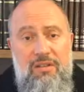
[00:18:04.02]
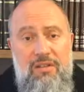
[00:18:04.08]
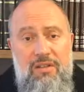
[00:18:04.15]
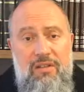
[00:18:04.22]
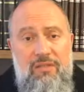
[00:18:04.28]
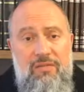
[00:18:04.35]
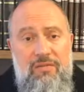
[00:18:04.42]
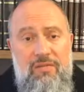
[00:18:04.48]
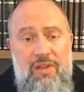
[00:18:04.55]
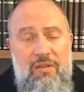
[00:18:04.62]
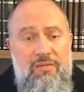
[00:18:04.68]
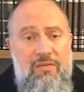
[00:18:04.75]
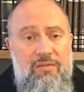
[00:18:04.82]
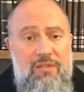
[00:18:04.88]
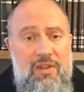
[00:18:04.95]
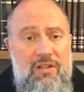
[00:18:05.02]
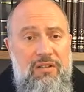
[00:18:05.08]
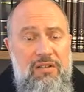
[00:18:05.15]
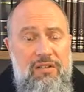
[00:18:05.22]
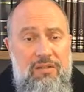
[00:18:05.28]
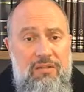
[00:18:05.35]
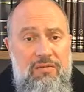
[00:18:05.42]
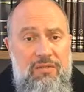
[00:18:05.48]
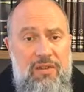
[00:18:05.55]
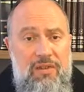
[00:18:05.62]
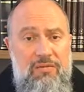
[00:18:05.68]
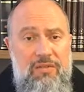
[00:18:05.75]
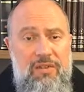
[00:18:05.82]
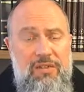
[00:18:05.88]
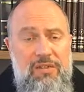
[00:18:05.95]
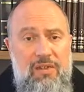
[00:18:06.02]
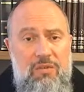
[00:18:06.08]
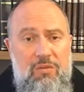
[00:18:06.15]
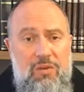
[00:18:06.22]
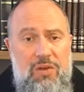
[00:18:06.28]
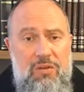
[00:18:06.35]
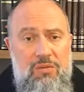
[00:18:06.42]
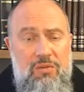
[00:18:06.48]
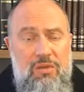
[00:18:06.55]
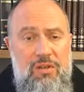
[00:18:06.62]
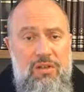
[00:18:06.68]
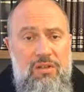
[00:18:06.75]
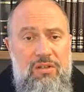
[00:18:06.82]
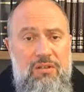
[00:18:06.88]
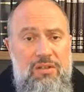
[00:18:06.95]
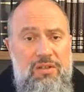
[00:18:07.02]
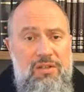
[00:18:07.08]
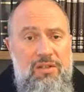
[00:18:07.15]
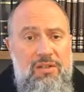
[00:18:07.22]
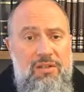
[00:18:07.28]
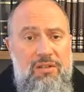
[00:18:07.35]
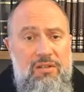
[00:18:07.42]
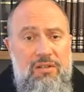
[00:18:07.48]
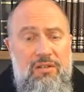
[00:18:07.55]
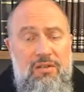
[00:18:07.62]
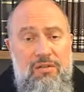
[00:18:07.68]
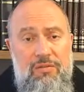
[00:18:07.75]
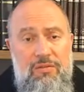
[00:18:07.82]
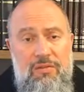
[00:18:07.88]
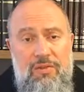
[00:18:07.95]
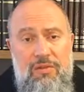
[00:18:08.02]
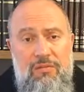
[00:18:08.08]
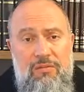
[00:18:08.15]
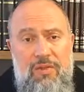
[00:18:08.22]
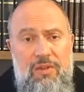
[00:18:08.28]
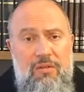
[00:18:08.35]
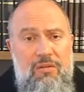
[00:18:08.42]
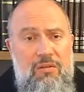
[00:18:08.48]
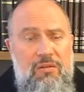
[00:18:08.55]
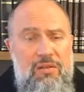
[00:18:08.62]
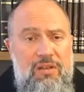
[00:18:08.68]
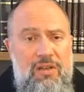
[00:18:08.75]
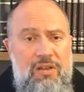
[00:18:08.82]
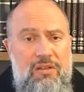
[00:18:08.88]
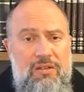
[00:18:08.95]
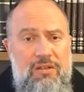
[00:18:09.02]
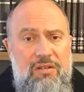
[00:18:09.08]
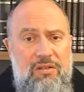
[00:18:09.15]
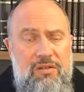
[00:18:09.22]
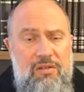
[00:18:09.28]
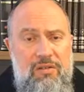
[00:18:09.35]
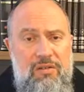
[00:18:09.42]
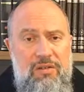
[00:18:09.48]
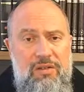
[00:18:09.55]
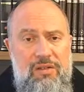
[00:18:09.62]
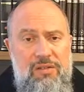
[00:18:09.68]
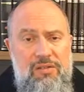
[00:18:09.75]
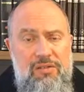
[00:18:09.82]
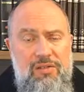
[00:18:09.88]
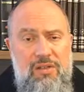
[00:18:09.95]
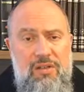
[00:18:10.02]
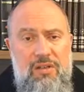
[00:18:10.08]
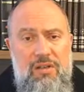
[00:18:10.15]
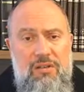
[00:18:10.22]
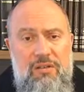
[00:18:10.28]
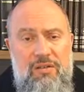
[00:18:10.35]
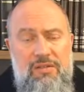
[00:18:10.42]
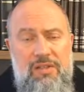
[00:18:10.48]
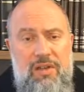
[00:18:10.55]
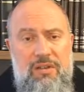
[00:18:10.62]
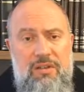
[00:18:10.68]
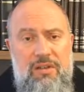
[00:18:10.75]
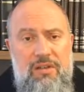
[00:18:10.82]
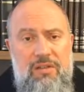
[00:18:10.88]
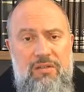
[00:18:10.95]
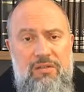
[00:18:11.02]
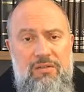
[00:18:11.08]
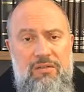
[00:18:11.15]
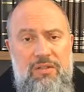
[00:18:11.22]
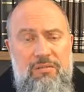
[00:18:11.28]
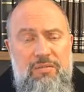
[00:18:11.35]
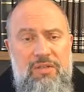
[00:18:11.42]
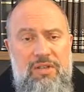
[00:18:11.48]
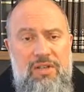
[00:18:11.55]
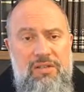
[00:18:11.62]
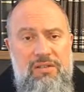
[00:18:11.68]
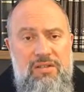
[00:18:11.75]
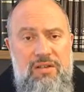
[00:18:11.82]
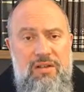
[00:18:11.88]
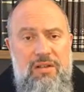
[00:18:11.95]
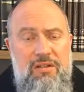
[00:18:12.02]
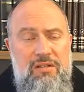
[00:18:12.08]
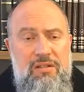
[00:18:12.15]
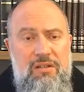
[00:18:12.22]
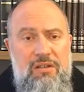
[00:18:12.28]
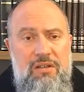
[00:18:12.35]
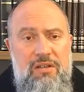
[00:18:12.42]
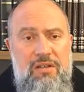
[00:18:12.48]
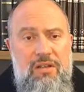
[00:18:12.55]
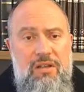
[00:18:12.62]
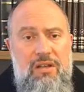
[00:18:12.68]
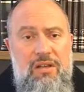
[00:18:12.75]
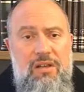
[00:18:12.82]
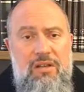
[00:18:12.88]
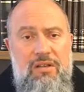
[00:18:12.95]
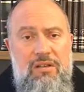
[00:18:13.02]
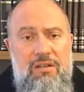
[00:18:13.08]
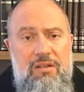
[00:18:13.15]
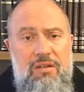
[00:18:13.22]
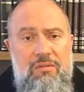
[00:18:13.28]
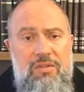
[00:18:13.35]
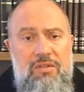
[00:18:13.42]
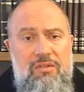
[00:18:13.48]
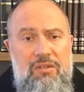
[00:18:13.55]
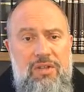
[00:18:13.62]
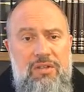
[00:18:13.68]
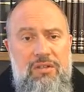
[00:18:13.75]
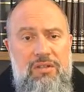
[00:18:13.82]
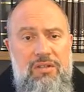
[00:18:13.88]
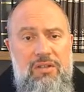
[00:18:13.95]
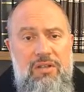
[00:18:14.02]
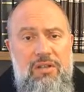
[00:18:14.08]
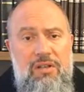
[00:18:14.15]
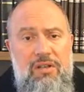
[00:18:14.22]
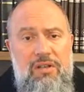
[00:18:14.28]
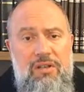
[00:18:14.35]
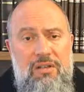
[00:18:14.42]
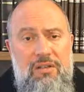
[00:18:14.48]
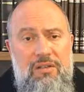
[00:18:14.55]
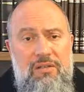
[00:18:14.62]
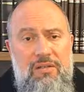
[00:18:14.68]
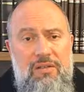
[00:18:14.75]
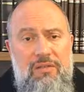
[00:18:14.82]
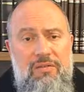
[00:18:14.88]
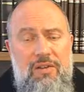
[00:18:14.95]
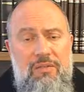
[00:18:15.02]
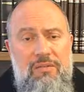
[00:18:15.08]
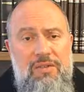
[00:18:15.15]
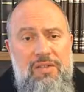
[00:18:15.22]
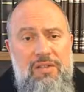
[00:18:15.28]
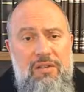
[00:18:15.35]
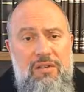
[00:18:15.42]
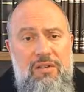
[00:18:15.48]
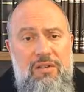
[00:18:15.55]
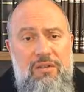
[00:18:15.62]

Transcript: The Vav, in fact, is not a Vav, it is a Waw. This is confirmed by all the ancient authorities, Rav Sa'adiyah Gaon, the Ibn Ezra, Rabbi Dunash, the famous